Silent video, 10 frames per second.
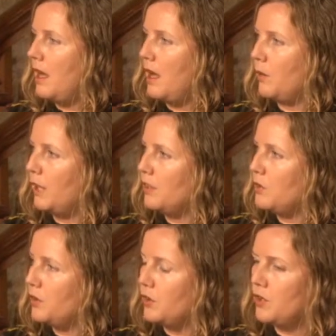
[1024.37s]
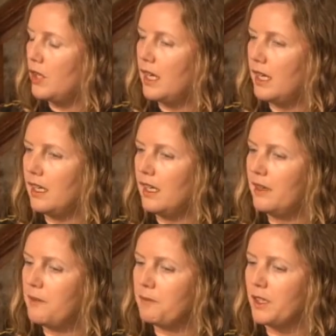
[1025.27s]
and we need to try
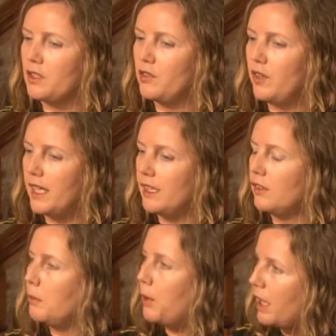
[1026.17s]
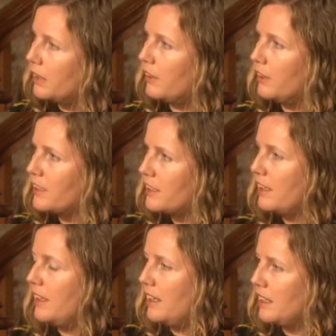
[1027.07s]
um, to find out the patterns
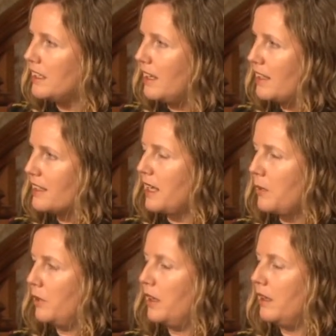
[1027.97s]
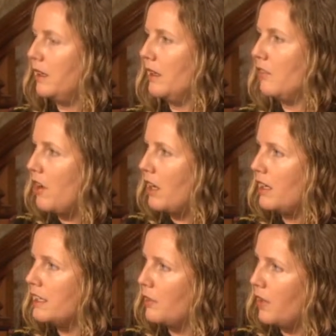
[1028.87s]
in the landscape where the rock art
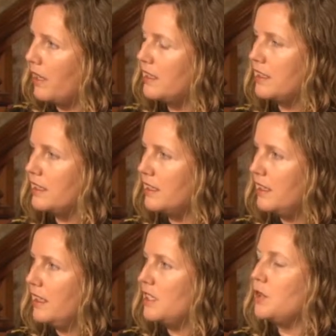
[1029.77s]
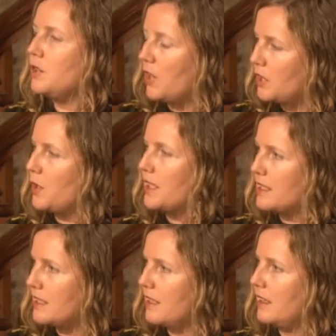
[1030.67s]
is located, to try to
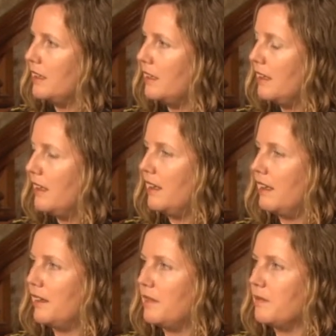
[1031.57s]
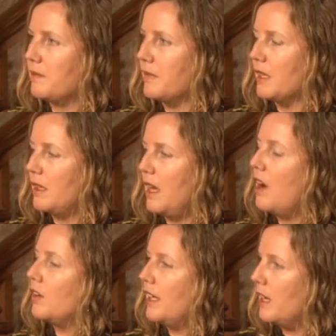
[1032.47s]
understand um,
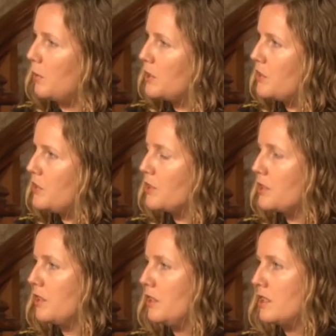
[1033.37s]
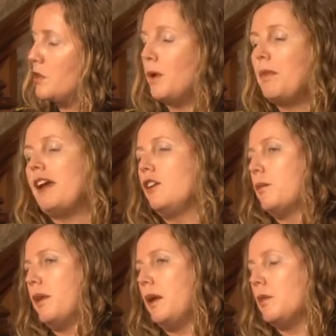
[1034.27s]
how the art was used. So we might
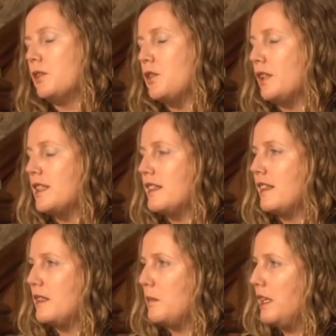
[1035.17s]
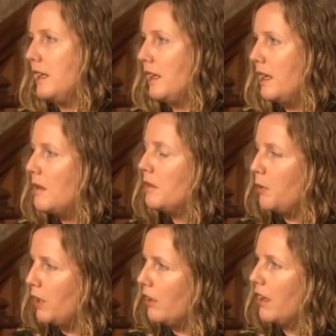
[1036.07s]
not be able to understand the meaning, but
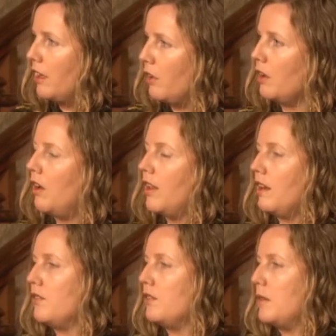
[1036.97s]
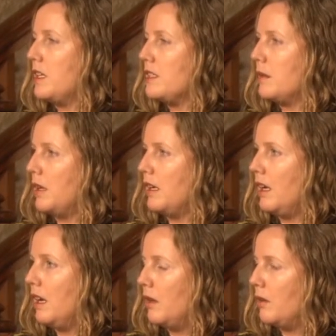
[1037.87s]
we can get other information about
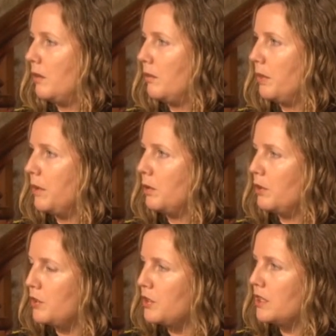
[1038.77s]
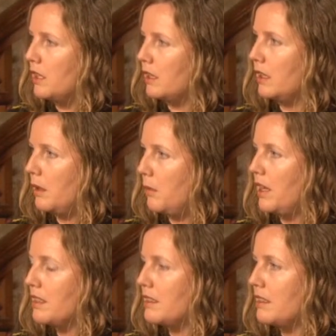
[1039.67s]
how people used art in the
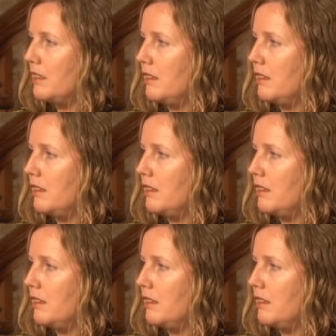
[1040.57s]
past.